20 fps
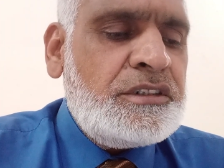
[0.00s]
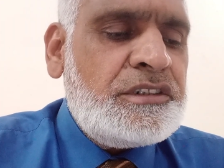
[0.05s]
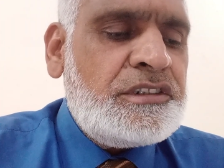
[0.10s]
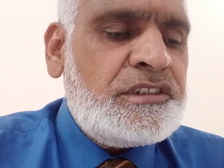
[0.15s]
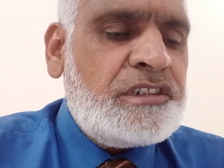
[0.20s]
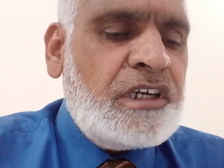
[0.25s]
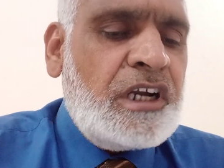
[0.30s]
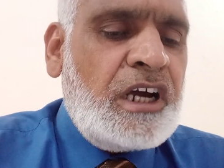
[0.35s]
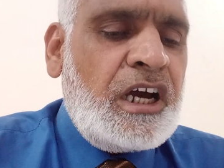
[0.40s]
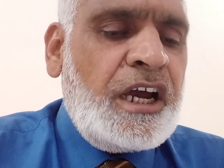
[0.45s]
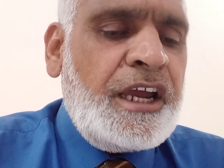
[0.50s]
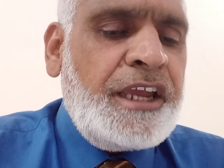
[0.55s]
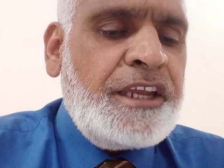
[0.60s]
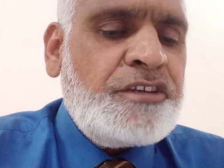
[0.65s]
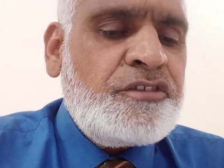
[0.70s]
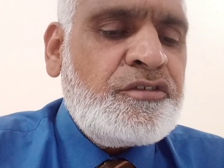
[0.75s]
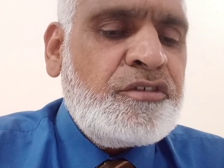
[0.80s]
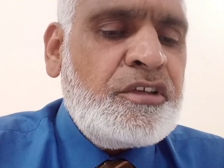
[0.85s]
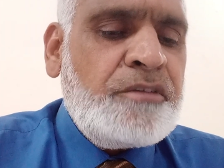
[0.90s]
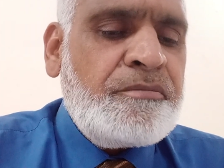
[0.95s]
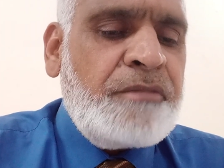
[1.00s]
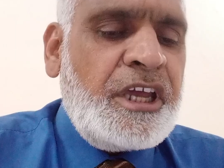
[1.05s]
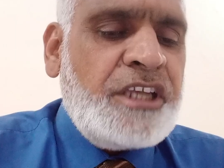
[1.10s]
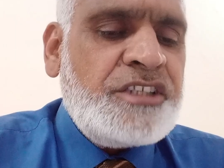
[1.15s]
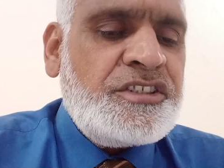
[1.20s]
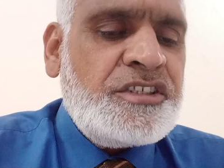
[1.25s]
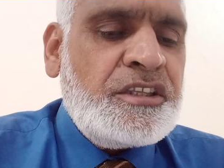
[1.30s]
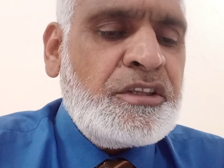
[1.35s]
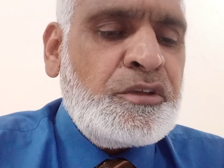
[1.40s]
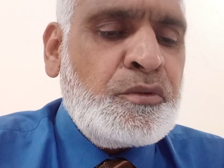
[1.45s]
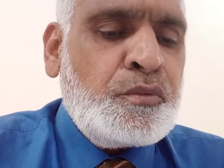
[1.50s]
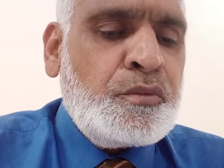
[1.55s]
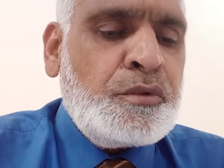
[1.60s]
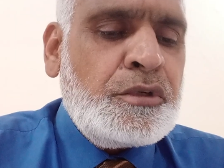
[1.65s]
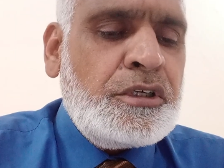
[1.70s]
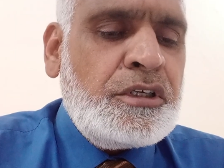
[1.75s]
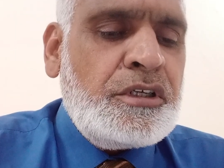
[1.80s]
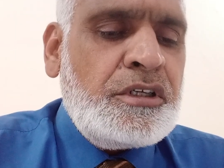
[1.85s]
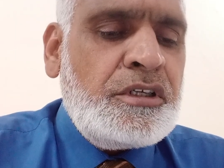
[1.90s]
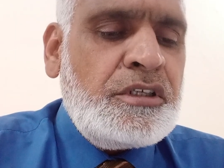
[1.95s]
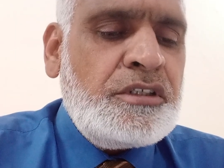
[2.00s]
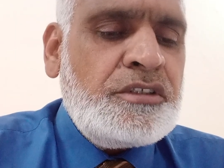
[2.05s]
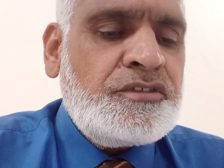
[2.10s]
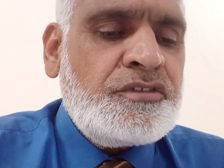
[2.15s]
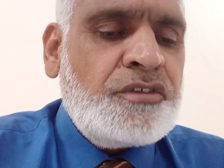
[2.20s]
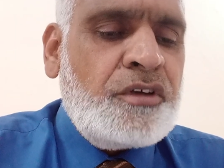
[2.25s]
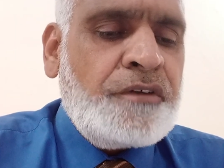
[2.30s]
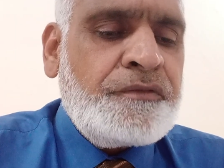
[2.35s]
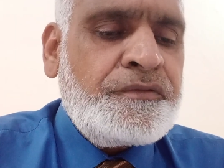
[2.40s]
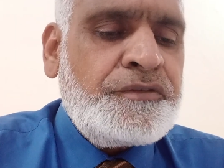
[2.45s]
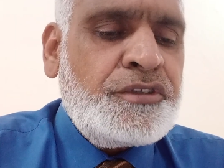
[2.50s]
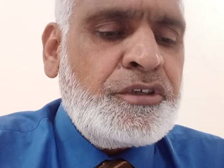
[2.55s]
Try to imagine the words of